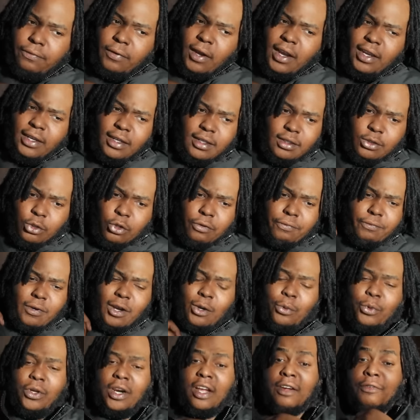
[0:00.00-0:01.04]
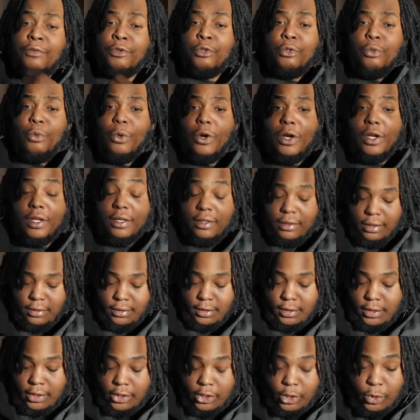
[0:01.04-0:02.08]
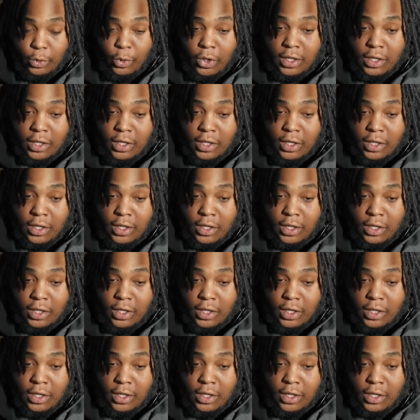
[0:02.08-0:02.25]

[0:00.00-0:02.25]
find it you'll find whatever you want right.